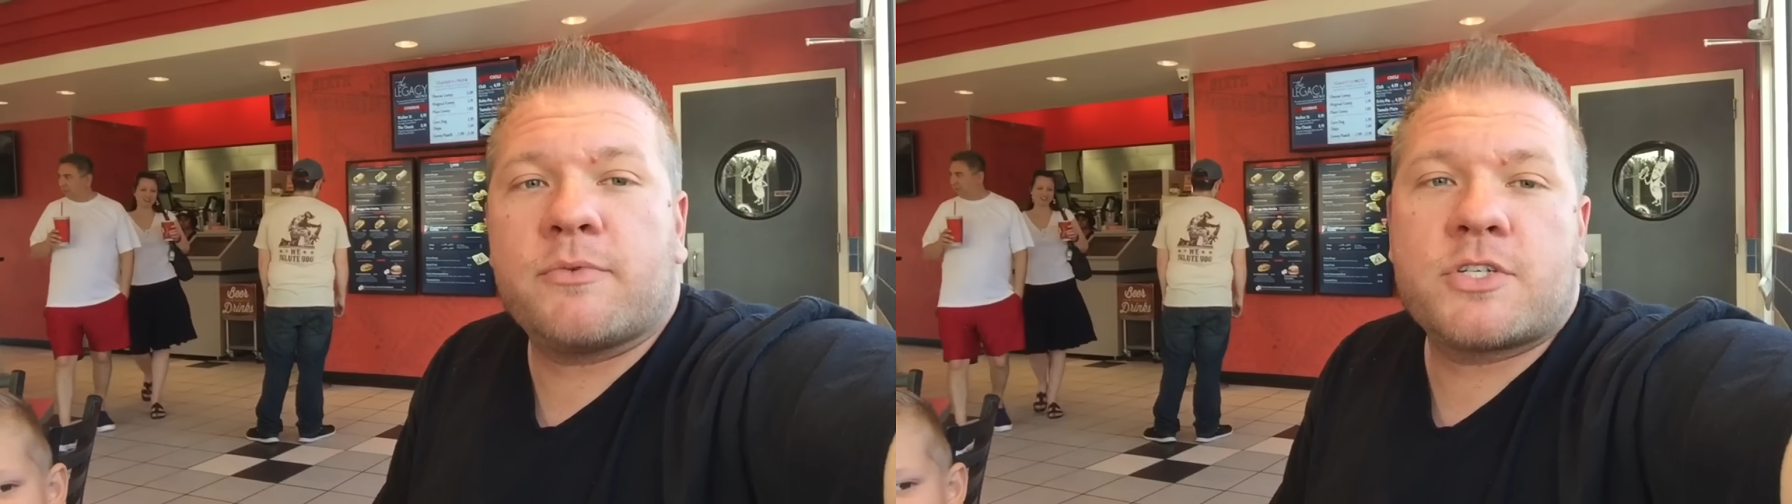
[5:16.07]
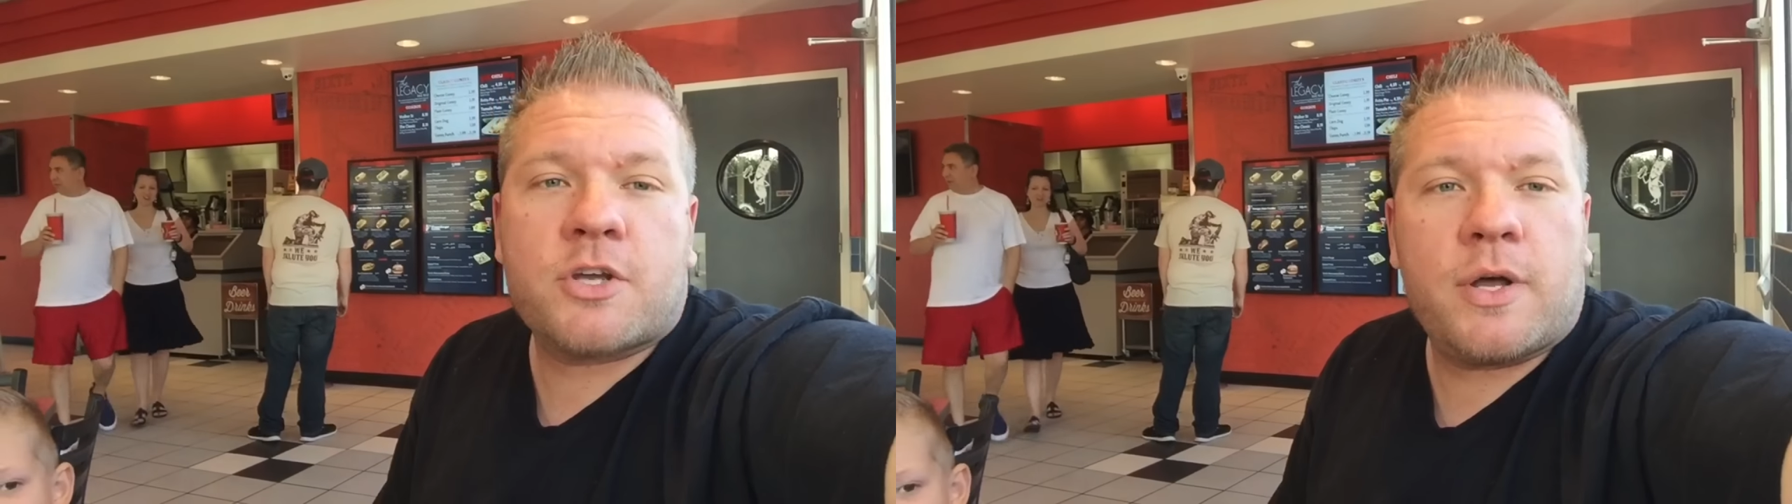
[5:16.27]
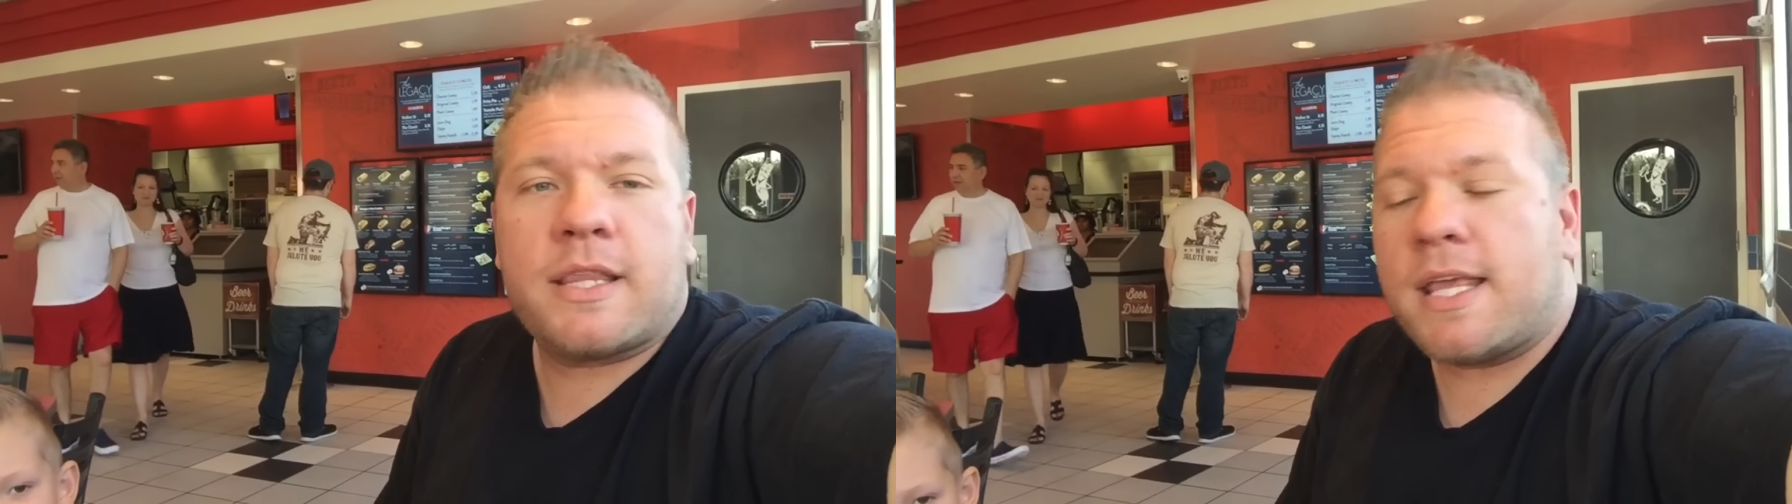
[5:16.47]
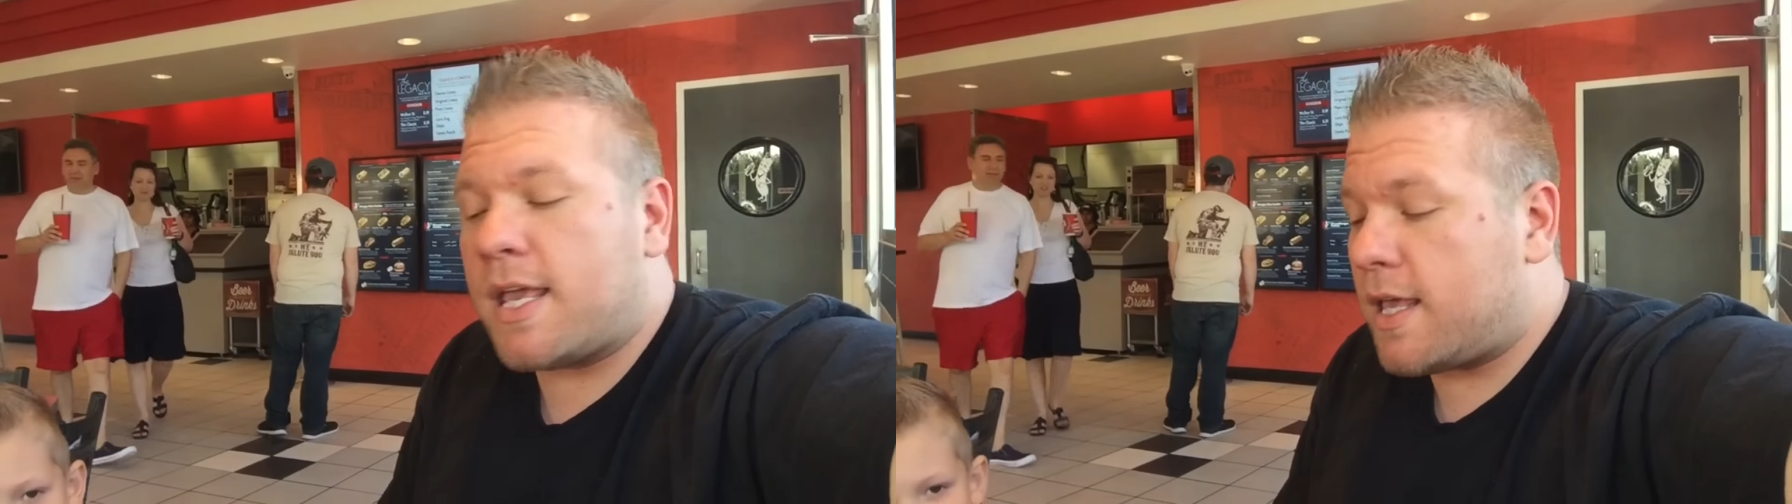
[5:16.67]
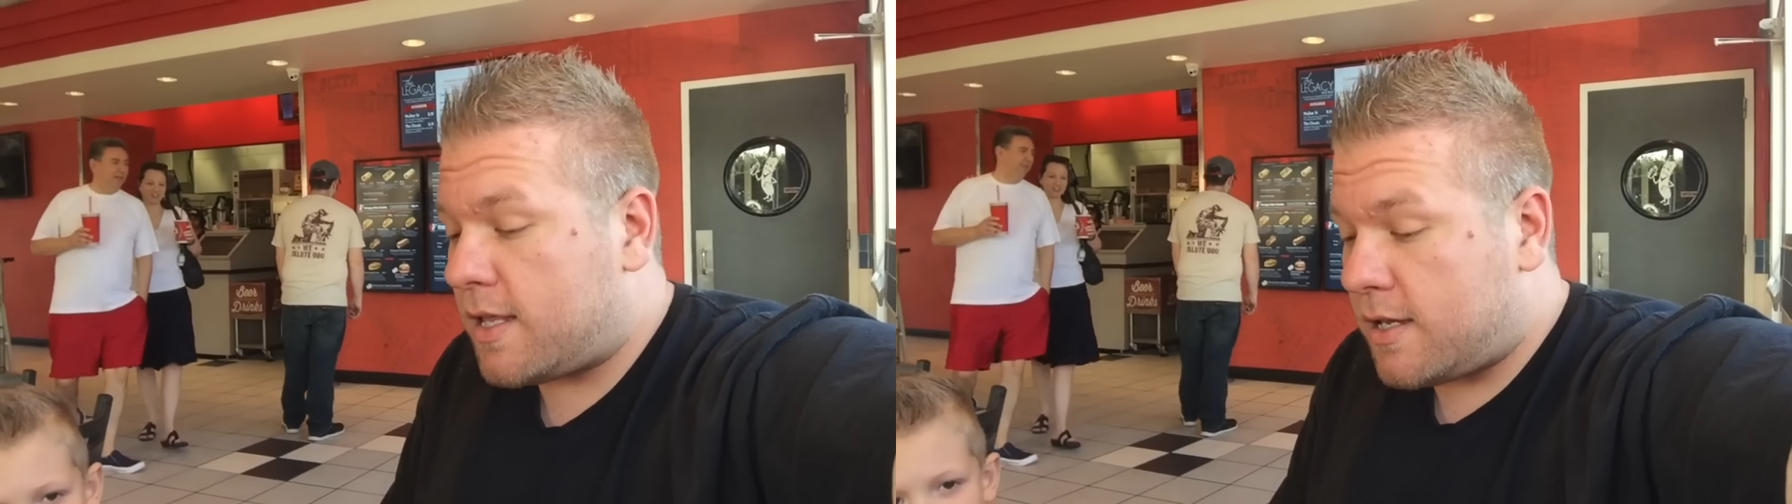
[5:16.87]
We'll show at the
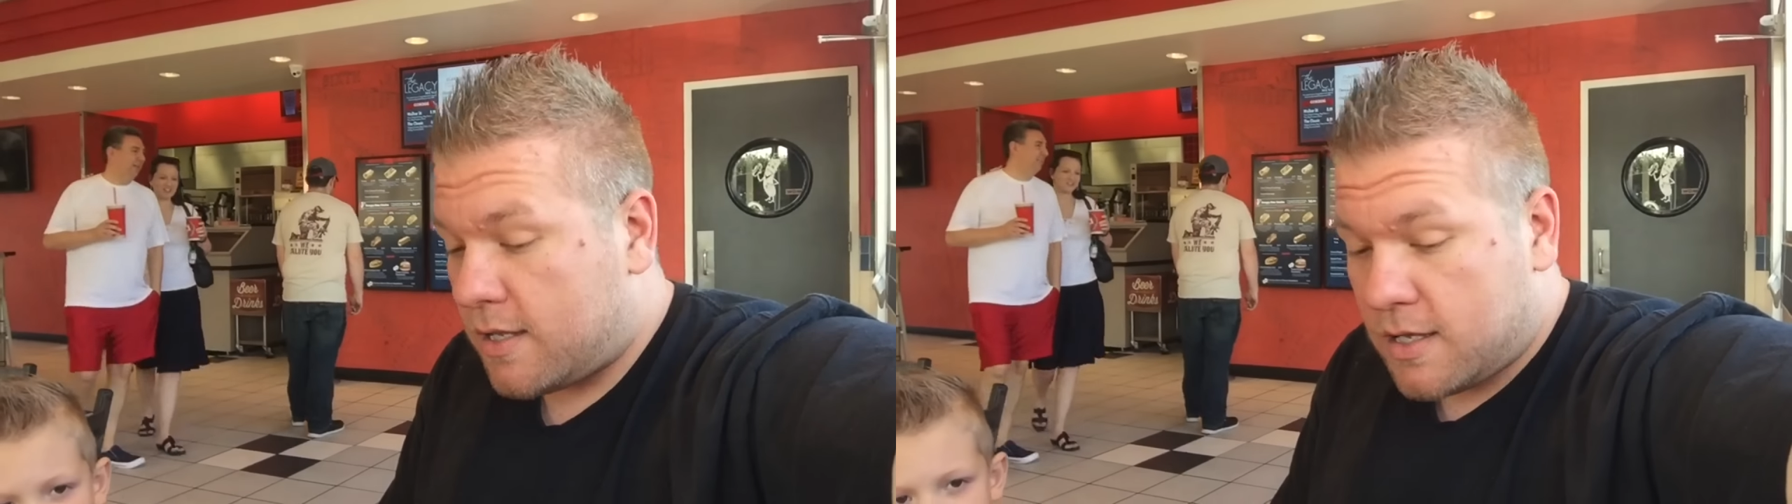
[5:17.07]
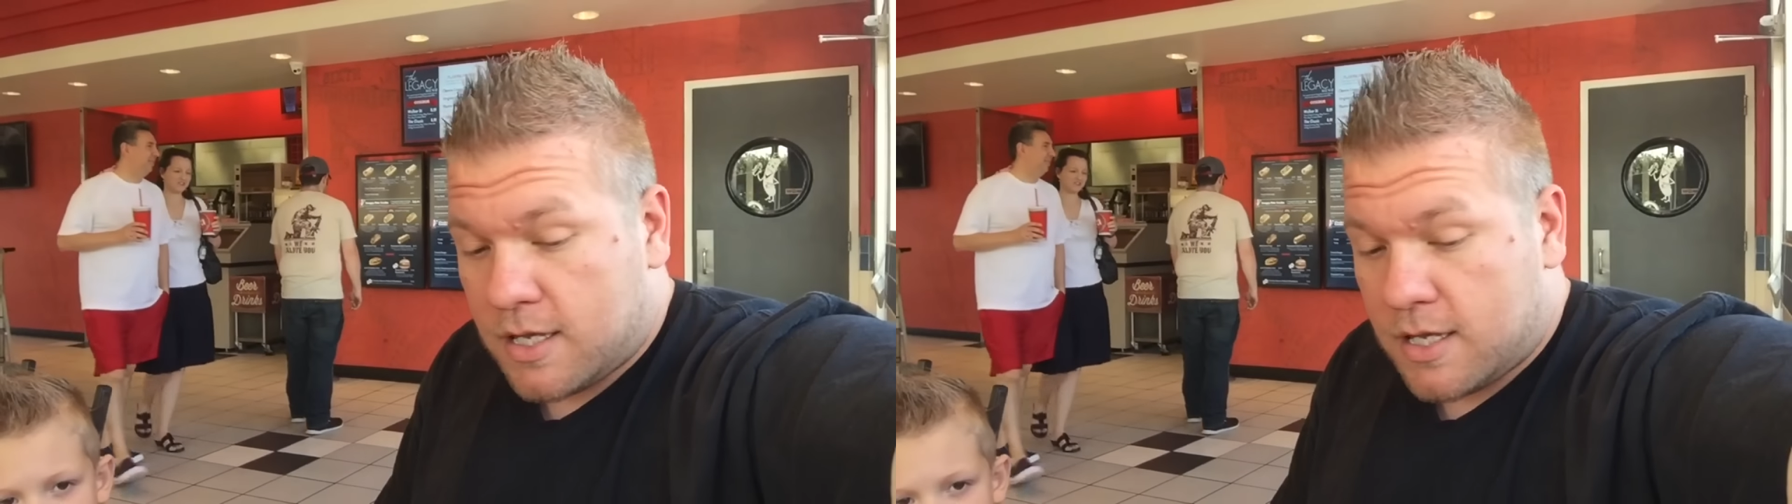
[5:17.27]
end.